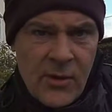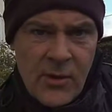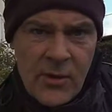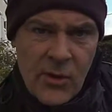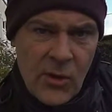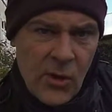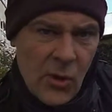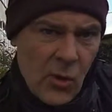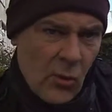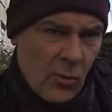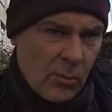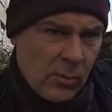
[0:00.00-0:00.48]

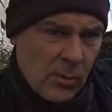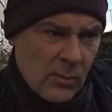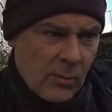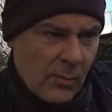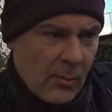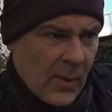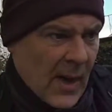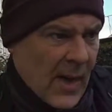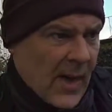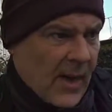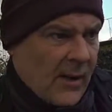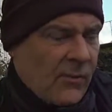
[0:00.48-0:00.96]
global
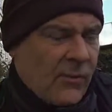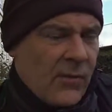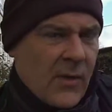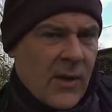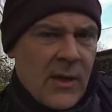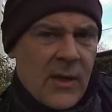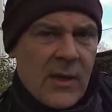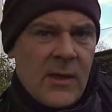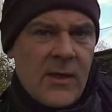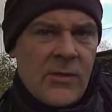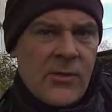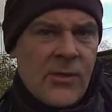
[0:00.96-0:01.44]
bank thing.
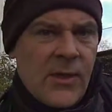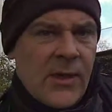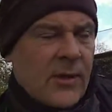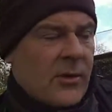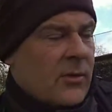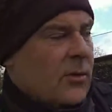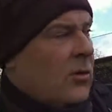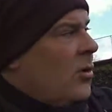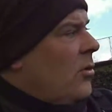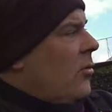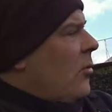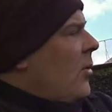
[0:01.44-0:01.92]
He said,
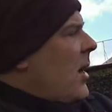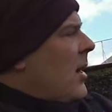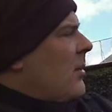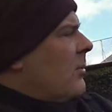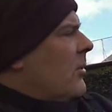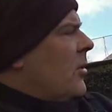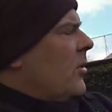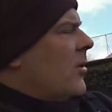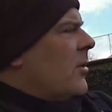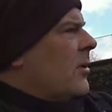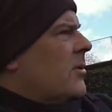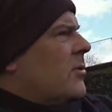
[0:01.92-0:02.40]
no, I'm
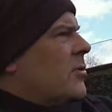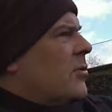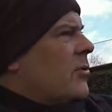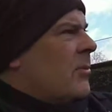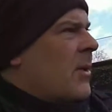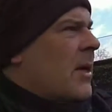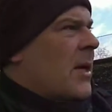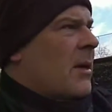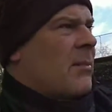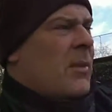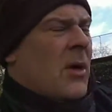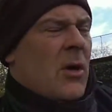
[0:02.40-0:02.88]
going to
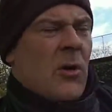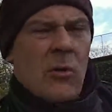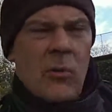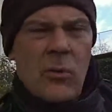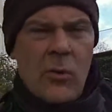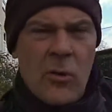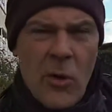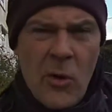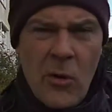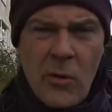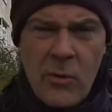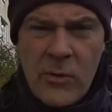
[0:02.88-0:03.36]
make my own
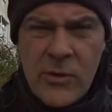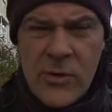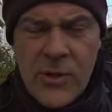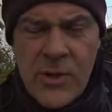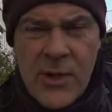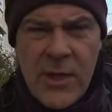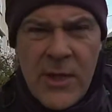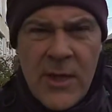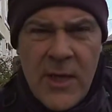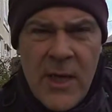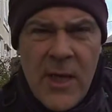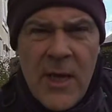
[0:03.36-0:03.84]

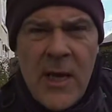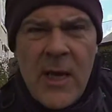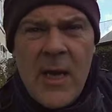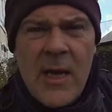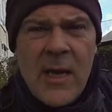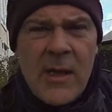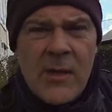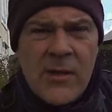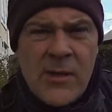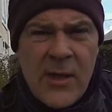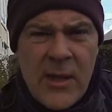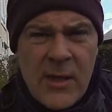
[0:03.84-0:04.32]
currency,
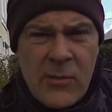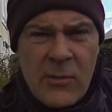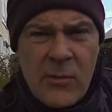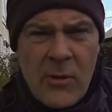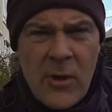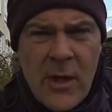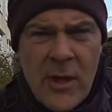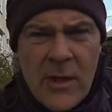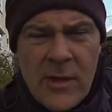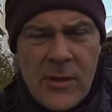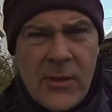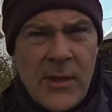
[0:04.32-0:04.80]
etc.,
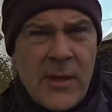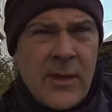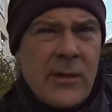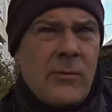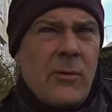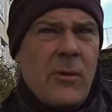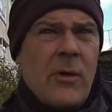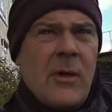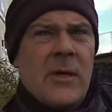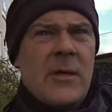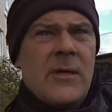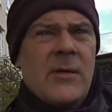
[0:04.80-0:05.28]

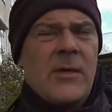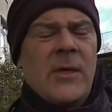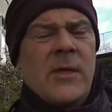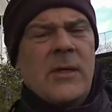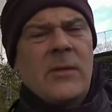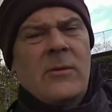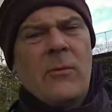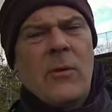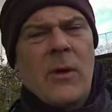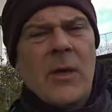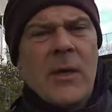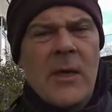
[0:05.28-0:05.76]
etc.,
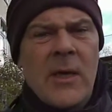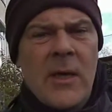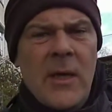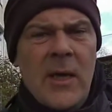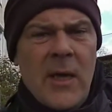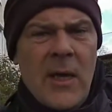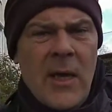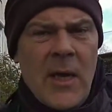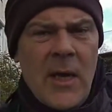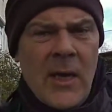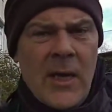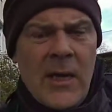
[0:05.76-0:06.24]
etc.
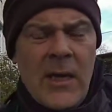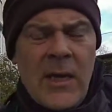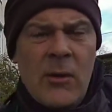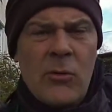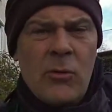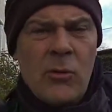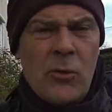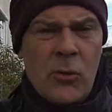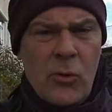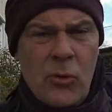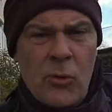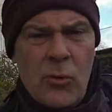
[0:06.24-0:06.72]
And he
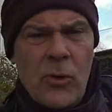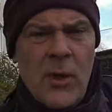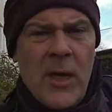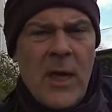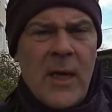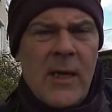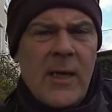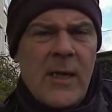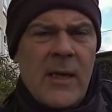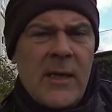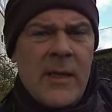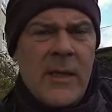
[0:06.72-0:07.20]
could do
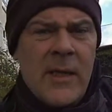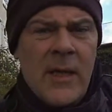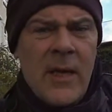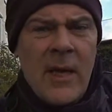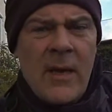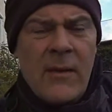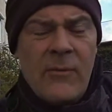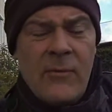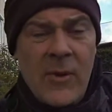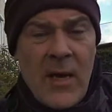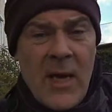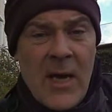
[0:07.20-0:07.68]
that, and he
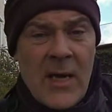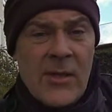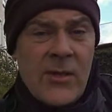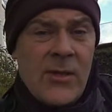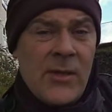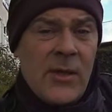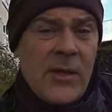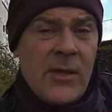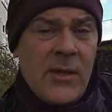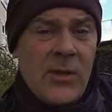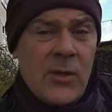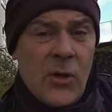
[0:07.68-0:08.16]
have
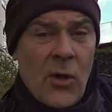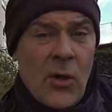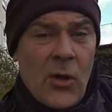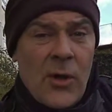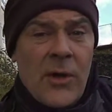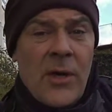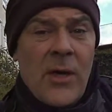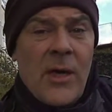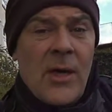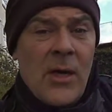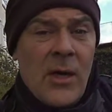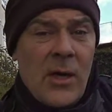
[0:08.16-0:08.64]
actually done
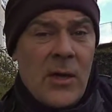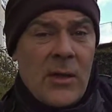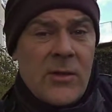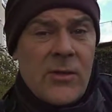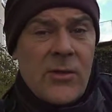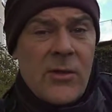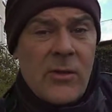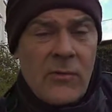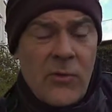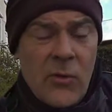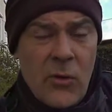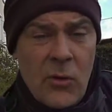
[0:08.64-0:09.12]
a lot
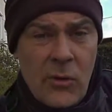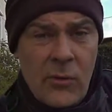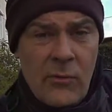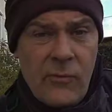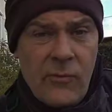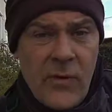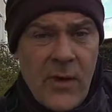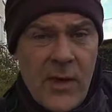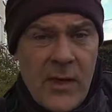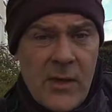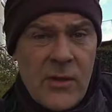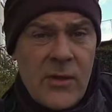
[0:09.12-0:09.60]
of good
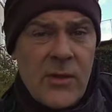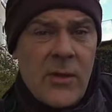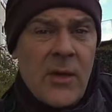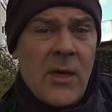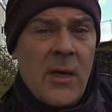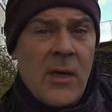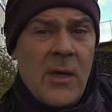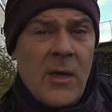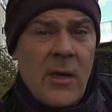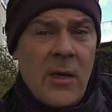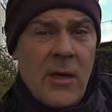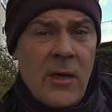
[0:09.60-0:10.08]
things
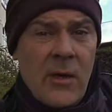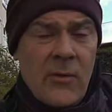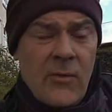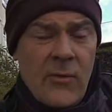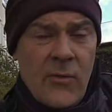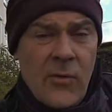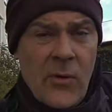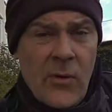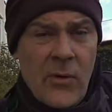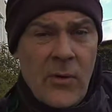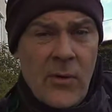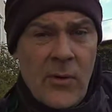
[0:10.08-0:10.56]

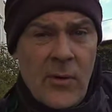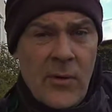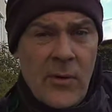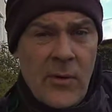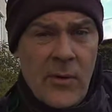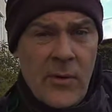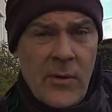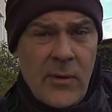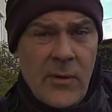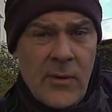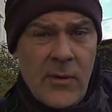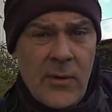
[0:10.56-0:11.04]
for
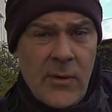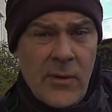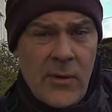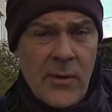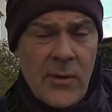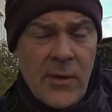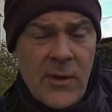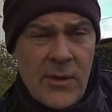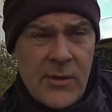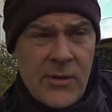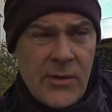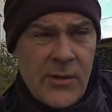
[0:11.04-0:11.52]

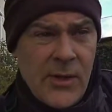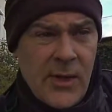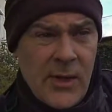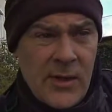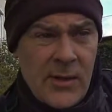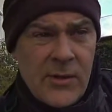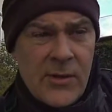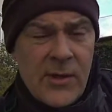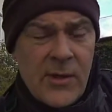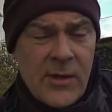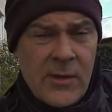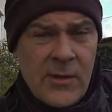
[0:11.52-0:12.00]
his
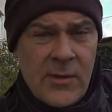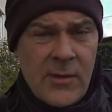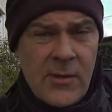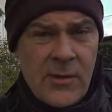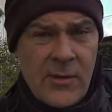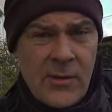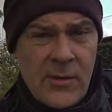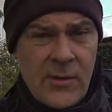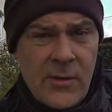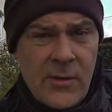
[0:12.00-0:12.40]
citizens